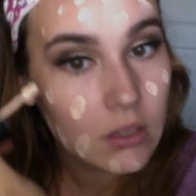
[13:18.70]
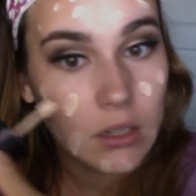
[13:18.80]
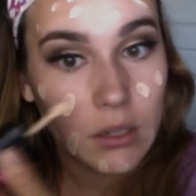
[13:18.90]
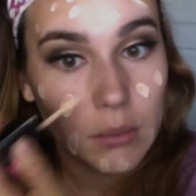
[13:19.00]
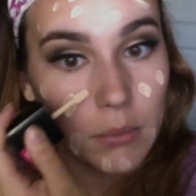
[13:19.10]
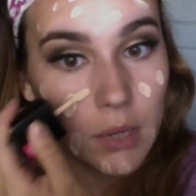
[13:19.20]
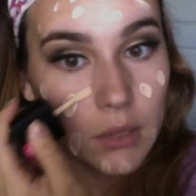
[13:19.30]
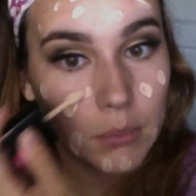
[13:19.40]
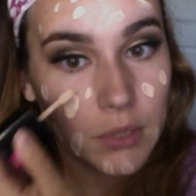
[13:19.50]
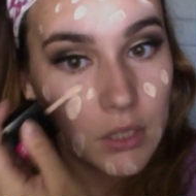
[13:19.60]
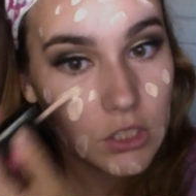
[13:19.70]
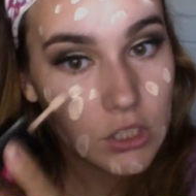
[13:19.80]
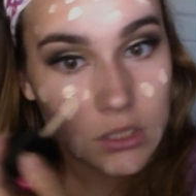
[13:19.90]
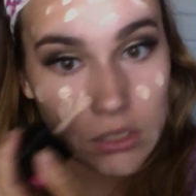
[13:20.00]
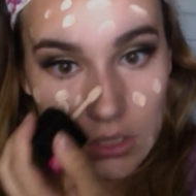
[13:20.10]
it might be
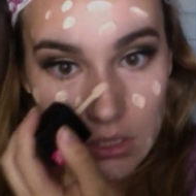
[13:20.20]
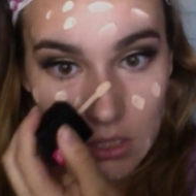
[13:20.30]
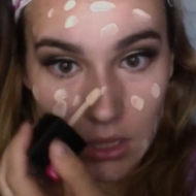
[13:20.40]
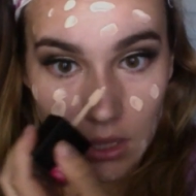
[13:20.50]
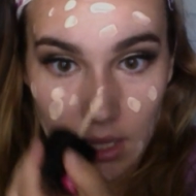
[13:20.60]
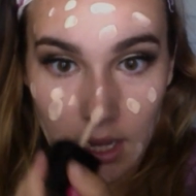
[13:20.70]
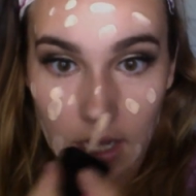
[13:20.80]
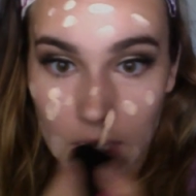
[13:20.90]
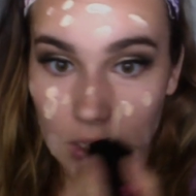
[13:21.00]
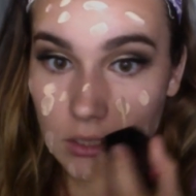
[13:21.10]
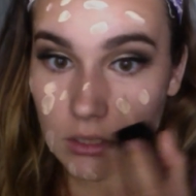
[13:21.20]
just because of that